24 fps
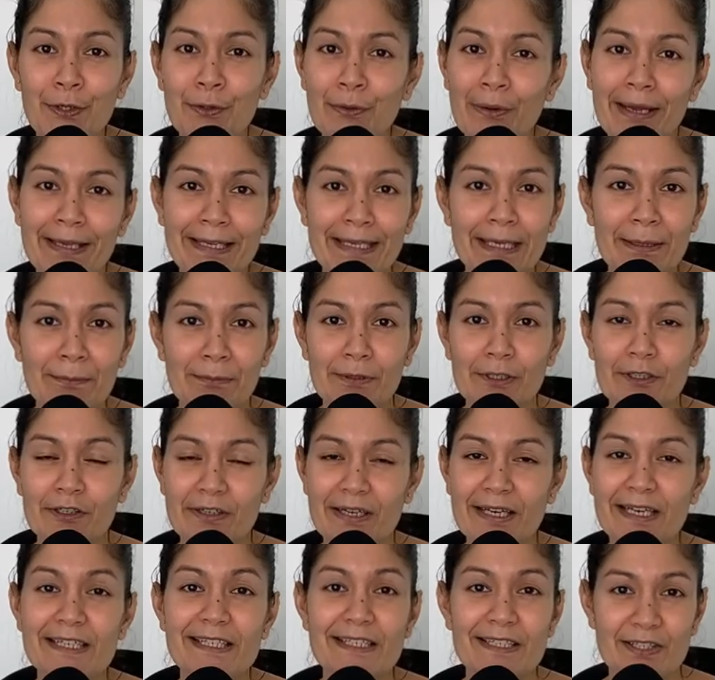You know, I keep
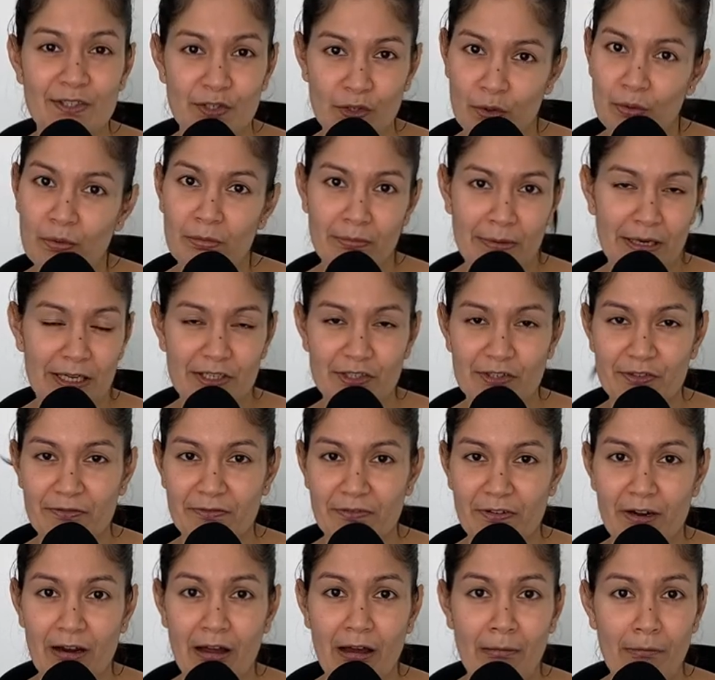learning so much
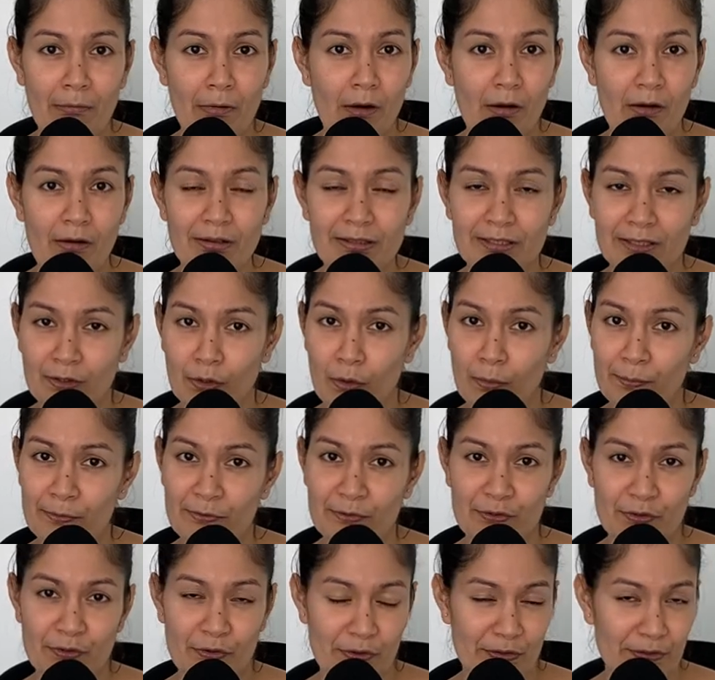from all the
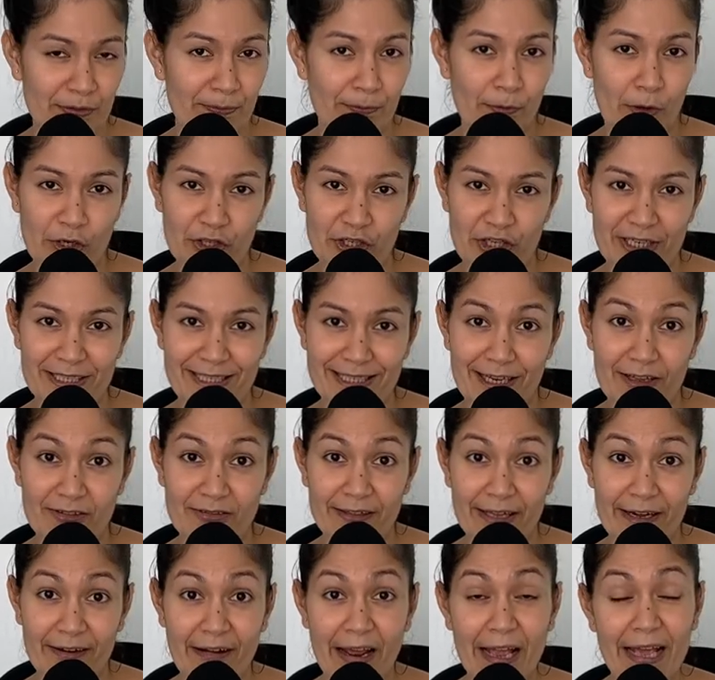open source projects out
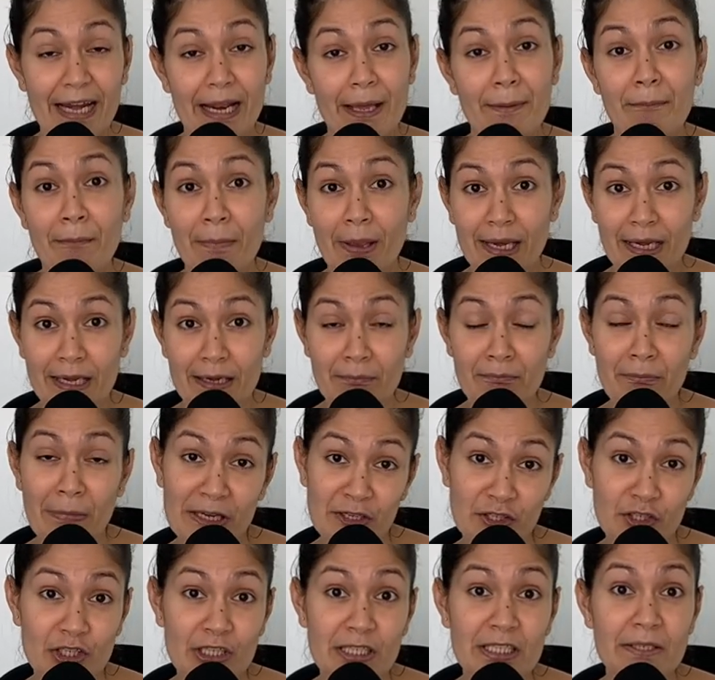there, and I men-
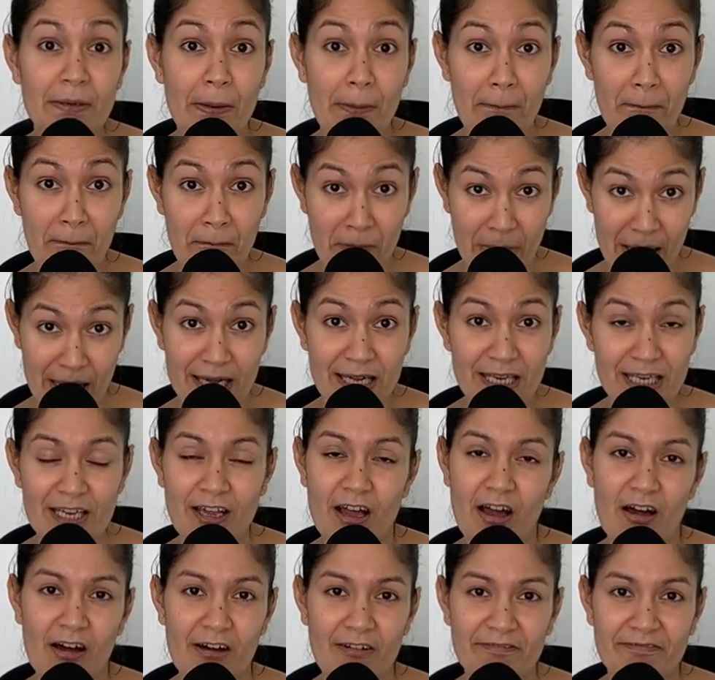mentioned many
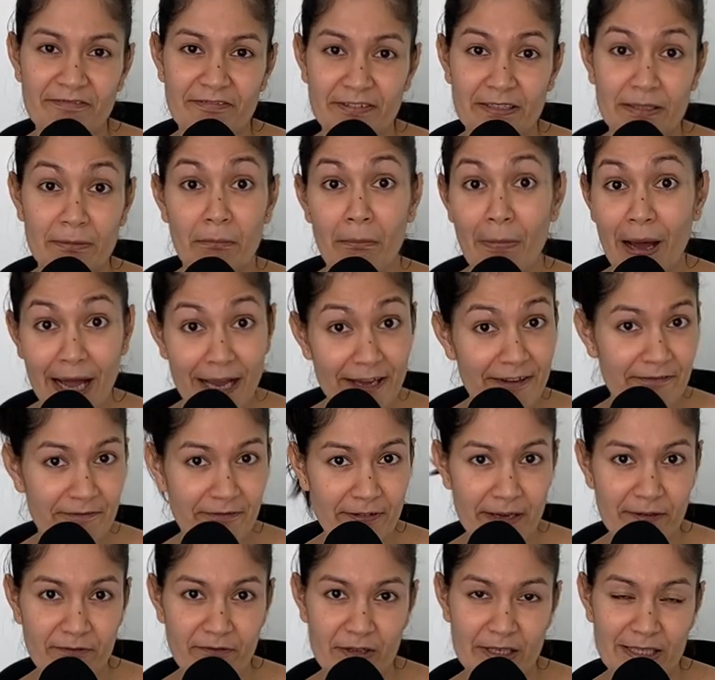of uh, my
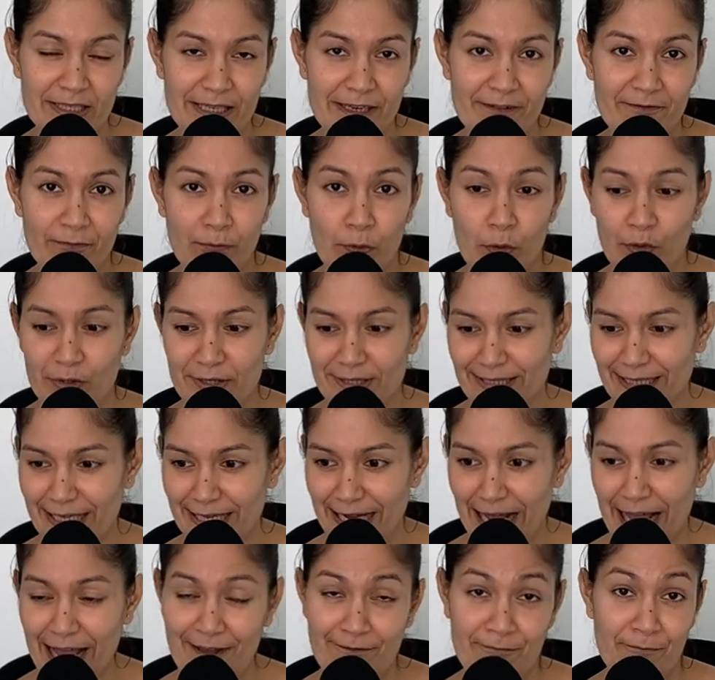favorite dev boards that
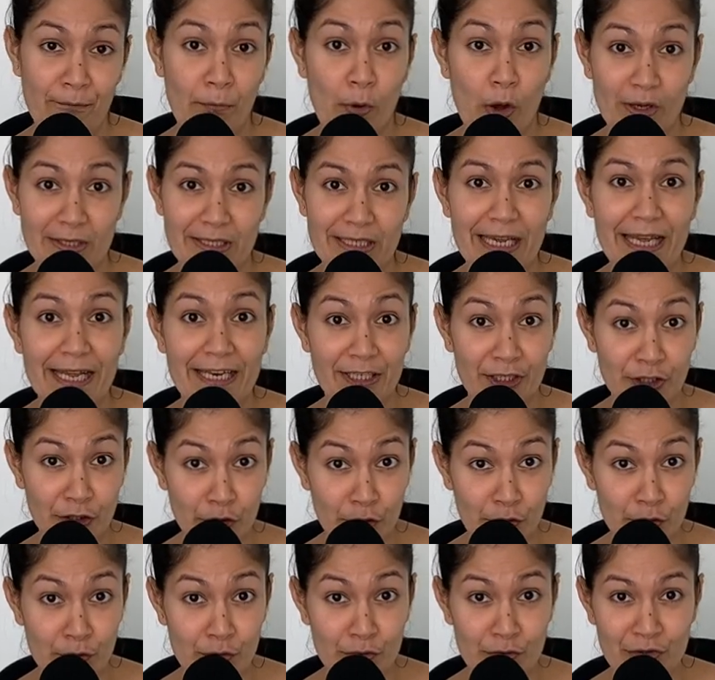I have bought and
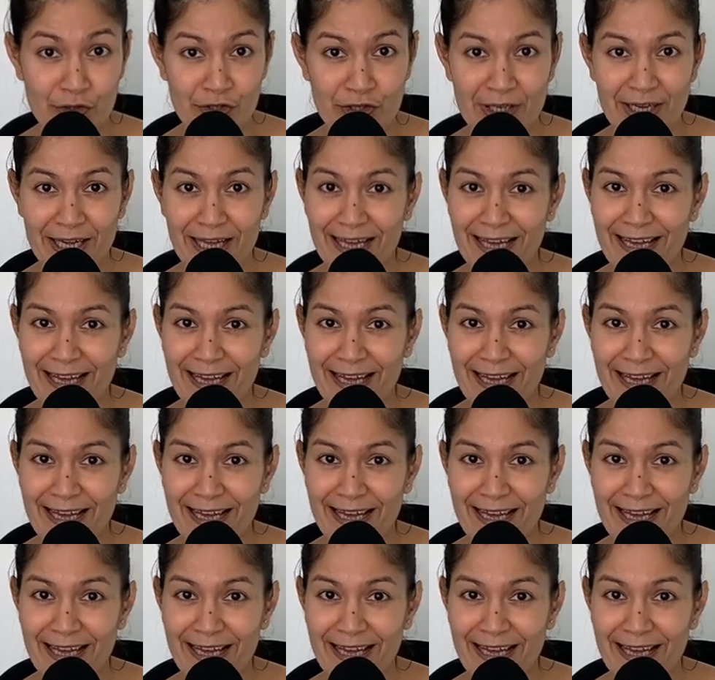used.